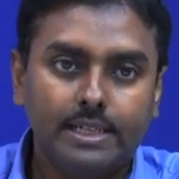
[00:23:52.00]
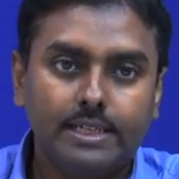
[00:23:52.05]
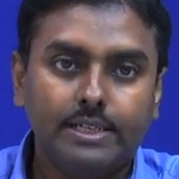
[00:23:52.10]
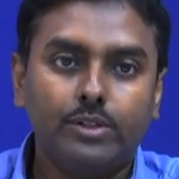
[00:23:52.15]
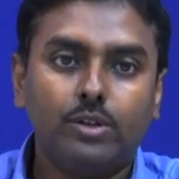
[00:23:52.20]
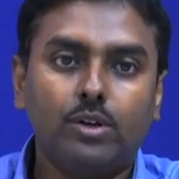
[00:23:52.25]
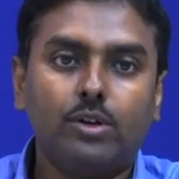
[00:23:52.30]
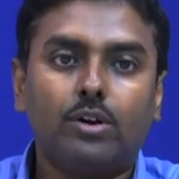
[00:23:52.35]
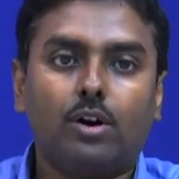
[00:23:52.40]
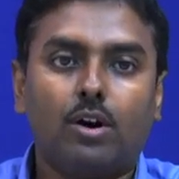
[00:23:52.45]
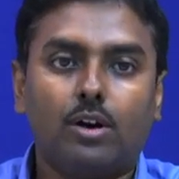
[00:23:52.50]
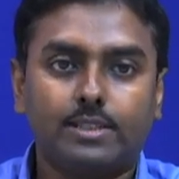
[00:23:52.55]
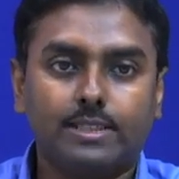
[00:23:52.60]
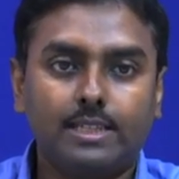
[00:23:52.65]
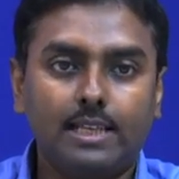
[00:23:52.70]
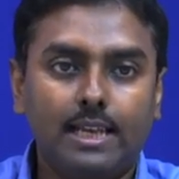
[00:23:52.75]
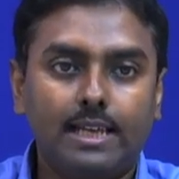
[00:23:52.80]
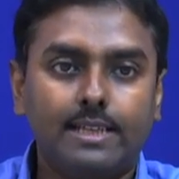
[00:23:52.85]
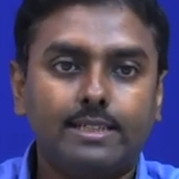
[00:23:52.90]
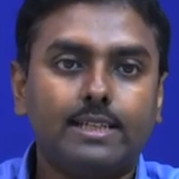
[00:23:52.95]
your
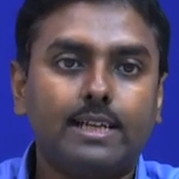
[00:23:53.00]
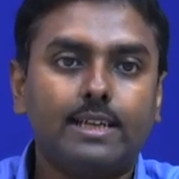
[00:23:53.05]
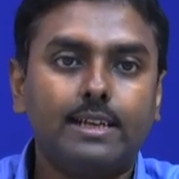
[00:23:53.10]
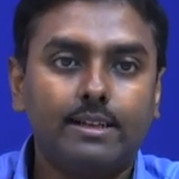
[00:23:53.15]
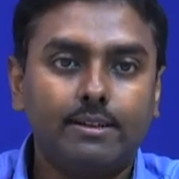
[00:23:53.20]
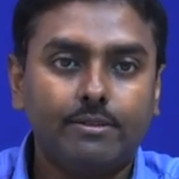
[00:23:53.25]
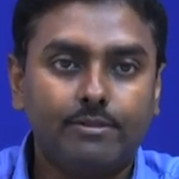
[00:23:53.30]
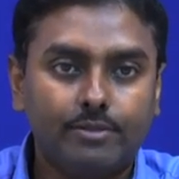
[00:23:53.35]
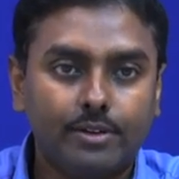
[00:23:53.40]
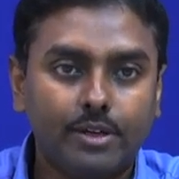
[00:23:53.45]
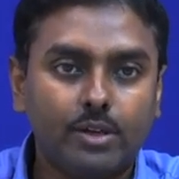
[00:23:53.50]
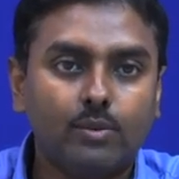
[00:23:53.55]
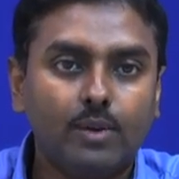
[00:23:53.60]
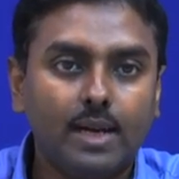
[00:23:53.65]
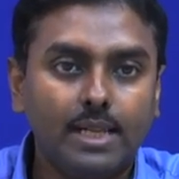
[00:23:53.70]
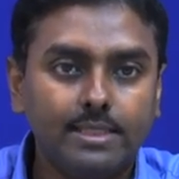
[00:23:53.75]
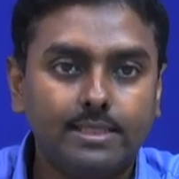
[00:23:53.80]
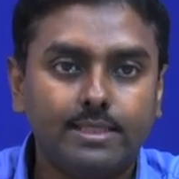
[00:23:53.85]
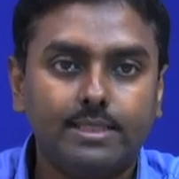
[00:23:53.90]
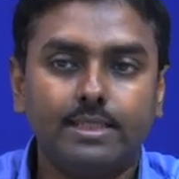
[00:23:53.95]
oscillation
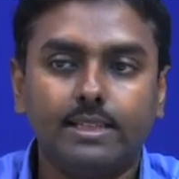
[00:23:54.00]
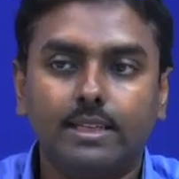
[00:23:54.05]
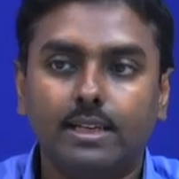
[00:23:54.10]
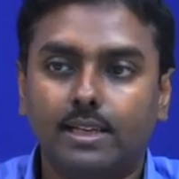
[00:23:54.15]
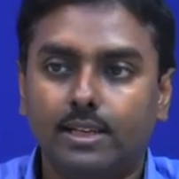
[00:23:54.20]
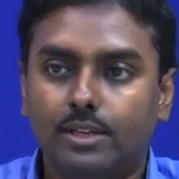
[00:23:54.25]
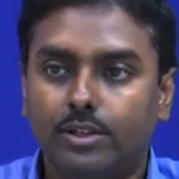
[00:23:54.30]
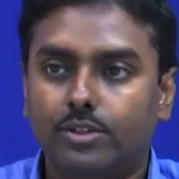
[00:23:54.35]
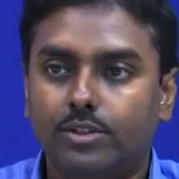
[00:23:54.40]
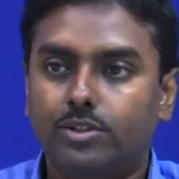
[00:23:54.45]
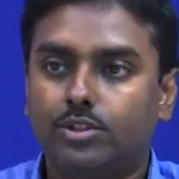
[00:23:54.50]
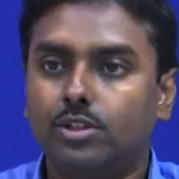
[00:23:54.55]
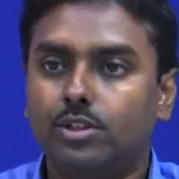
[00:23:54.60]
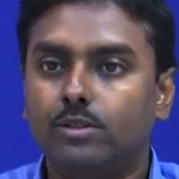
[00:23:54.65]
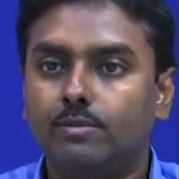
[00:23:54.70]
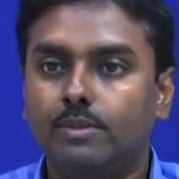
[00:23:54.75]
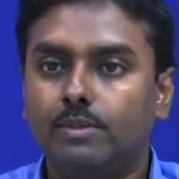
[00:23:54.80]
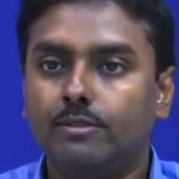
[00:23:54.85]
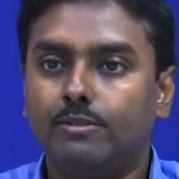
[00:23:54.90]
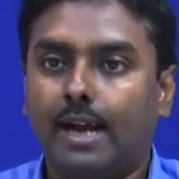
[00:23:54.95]
frequency
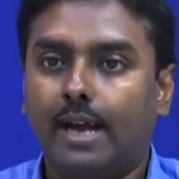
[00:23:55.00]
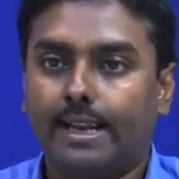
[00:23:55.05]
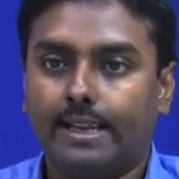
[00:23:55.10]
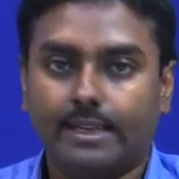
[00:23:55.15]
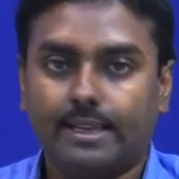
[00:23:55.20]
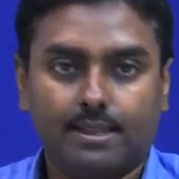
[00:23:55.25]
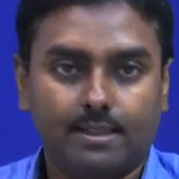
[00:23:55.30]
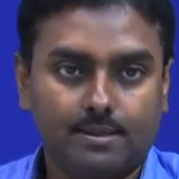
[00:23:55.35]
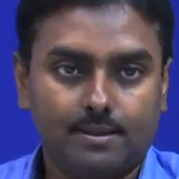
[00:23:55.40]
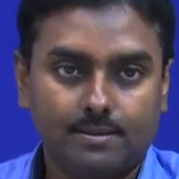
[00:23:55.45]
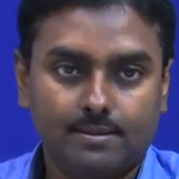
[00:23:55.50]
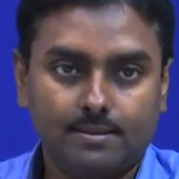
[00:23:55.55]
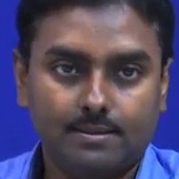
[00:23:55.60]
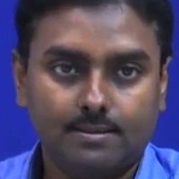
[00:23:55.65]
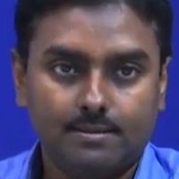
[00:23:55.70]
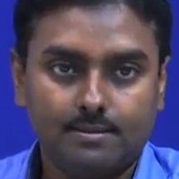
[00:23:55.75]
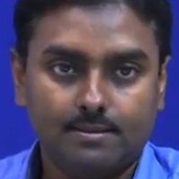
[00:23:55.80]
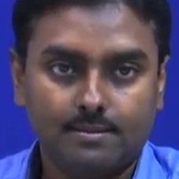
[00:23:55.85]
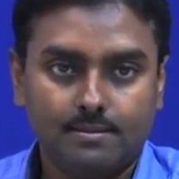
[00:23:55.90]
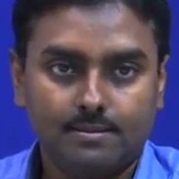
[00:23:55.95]
should be varying.
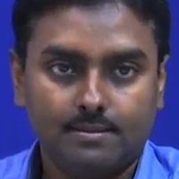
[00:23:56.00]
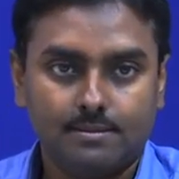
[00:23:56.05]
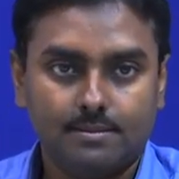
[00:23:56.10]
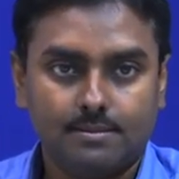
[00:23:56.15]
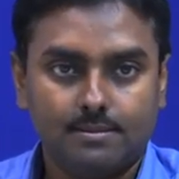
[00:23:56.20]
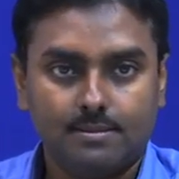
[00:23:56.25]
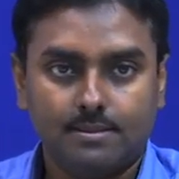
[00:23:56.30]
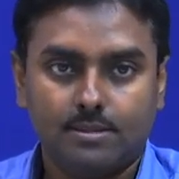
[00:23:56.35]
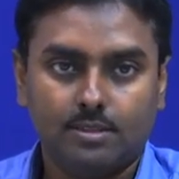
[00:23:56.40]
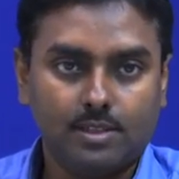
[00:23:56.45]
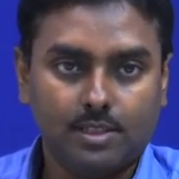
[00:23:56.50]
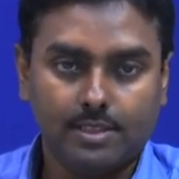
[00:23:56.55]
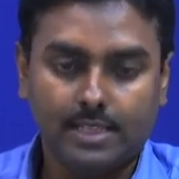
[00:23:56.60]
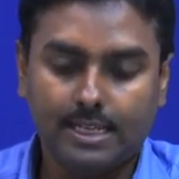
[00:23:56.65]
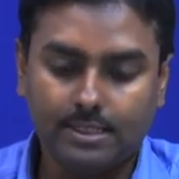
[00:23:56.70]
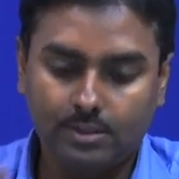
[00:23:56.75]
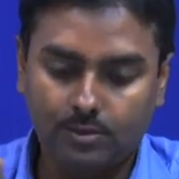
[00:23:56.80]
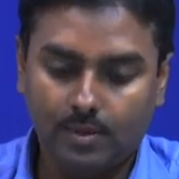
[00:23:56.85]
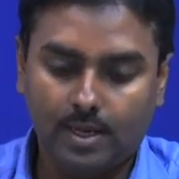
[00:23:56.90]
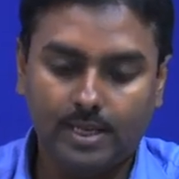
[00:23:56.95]
Okay.
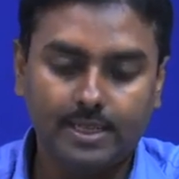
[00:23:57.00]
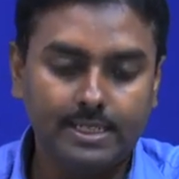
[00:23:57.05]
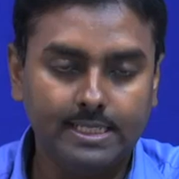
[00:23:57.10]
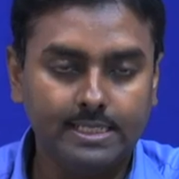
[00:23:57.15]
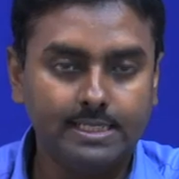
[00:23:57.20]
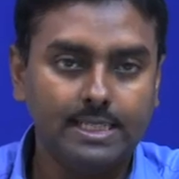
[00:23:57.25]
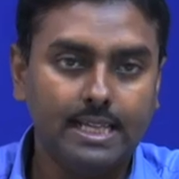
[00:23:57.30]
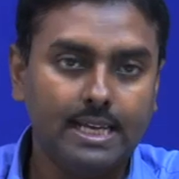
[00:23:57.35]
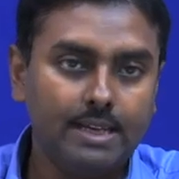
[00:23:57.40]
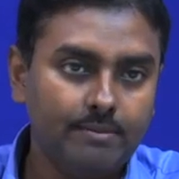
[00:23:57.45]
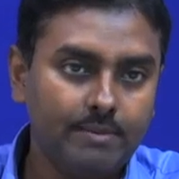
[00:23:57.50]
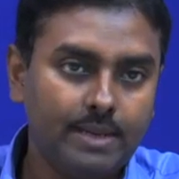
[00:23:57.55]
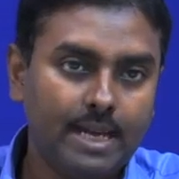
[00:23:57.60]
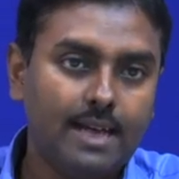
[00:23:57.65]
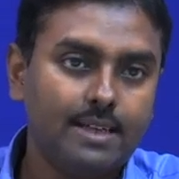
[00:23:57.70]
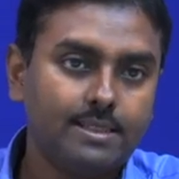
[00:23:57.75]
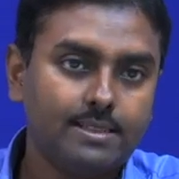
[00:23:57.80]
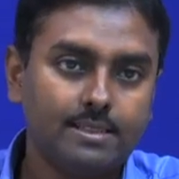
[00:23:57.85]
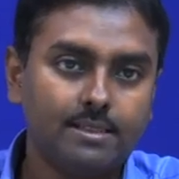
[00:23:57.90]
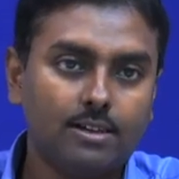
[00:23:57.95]
That is why it is named
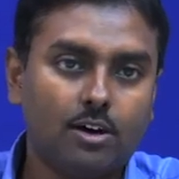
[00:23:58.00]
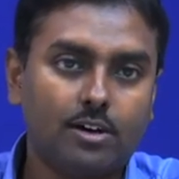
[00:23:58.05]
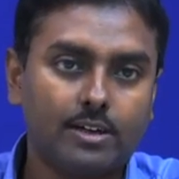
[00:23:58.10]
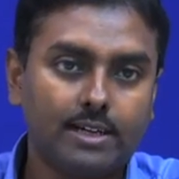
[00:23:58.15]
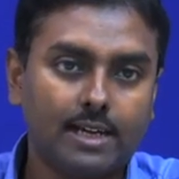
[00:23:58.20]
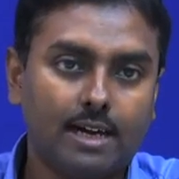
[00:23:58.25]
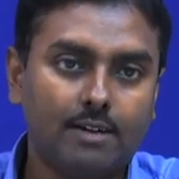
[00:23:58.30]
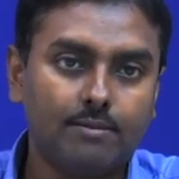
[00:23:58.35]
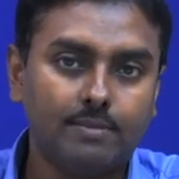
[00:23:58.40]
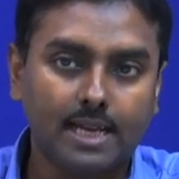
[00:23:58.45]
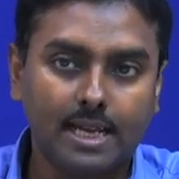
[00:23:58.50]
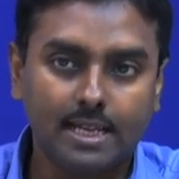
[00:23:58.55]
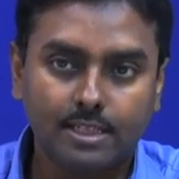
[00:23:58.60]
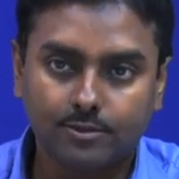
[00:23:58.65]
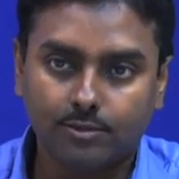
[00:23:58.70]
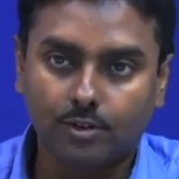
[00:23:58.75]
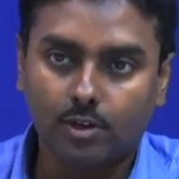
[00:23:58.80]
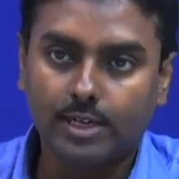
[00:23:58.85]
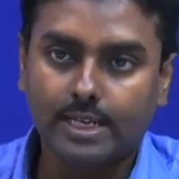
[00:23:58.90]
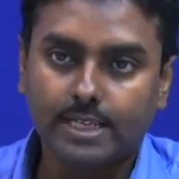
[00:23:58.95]
as or termed as
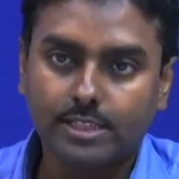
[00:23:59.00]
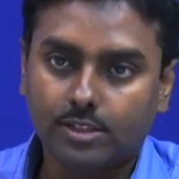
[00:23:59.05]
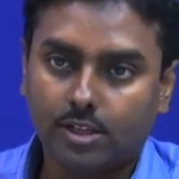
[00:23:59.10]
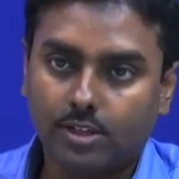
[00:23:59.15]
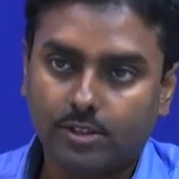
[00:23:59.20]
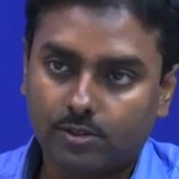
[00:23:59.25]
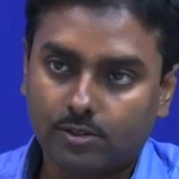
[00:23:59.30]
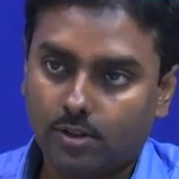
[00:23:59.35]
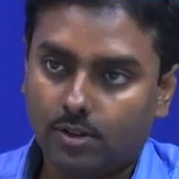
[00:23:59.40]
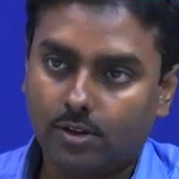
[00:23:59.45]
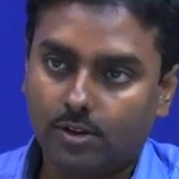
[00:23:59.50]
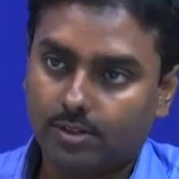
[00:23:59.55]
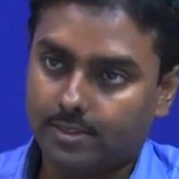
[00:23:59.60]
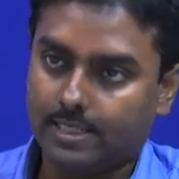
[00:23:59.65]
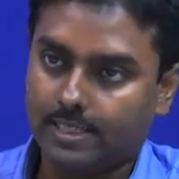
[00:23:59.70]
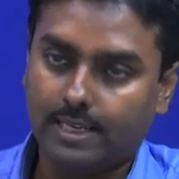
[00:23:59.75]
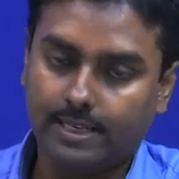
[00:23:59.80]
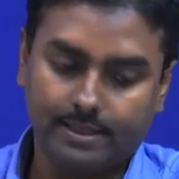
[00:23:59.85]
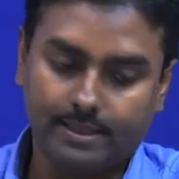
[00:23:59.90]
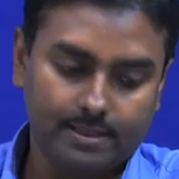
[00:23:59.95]
voltage controlled
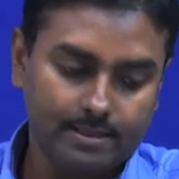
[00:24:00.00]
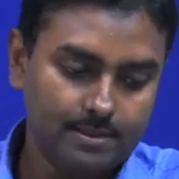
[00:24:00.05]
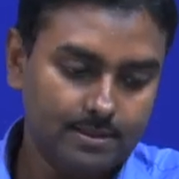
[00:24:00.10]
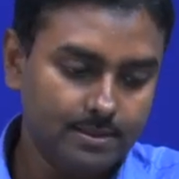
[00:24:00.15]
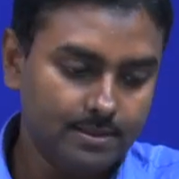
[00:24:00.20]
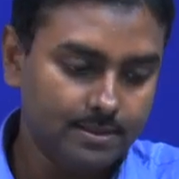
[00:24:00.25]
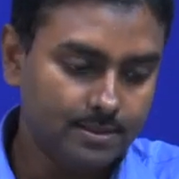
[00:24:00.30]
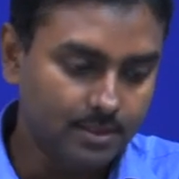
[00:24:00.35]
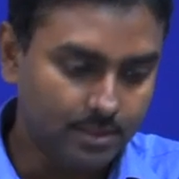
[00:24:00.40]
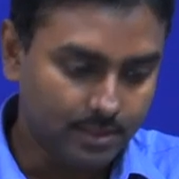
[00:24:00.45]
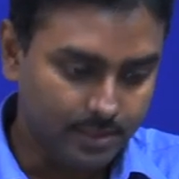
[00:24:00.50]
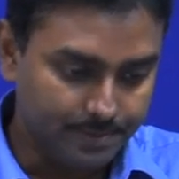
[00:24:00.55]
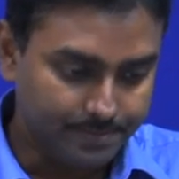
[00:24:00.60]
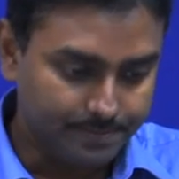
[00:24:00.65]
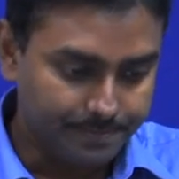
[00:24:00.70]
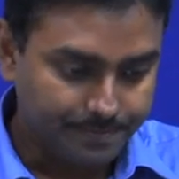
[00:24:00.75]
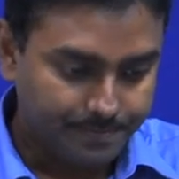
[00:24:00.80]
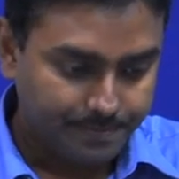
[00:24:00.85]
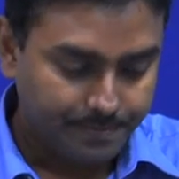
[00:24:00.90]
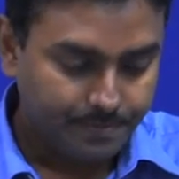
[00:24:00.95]
oscillator. Okay.
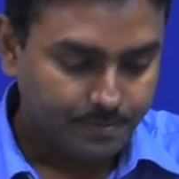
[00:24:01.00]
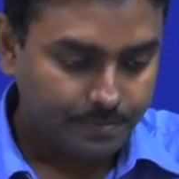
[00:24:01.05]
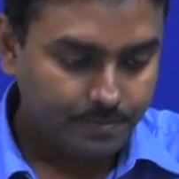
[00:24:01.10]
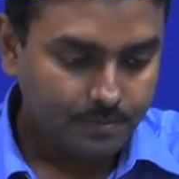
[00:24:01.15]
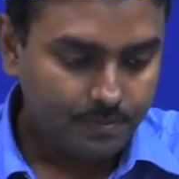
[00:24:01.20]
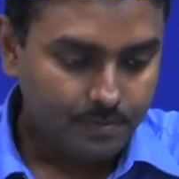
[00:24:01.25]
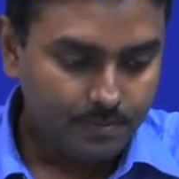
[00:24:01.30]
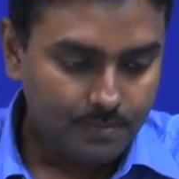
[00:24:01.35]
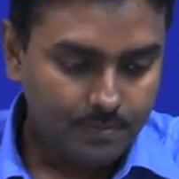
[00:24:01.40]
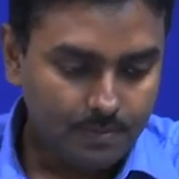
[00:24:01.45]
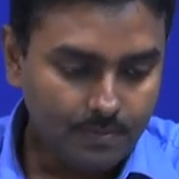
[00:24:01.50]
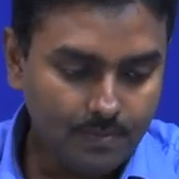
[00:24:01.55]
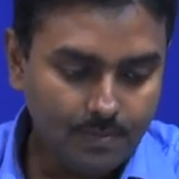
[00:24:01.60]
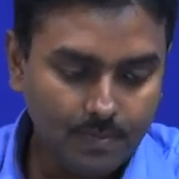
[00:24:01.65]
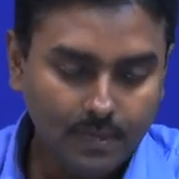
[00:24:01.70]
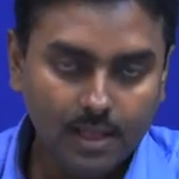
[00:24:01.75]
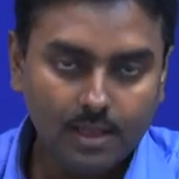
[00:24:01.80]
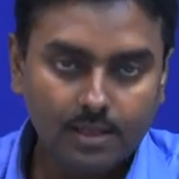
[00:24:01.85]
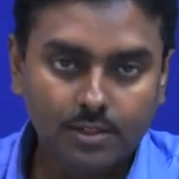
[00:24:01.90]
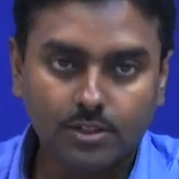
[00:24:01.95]

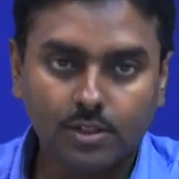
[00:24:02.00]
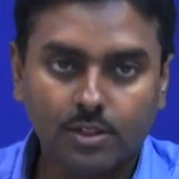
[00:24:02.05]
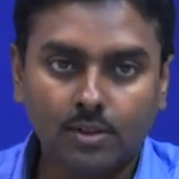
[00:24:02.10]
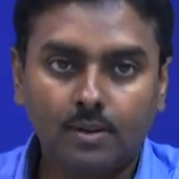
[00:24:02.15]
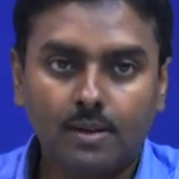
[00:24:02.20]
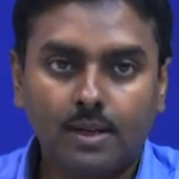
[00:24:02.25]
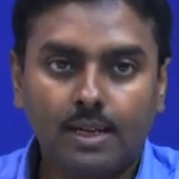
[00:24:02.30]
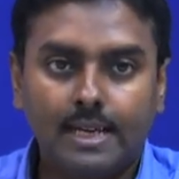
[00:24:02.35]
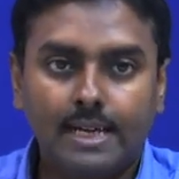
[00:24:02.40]
So,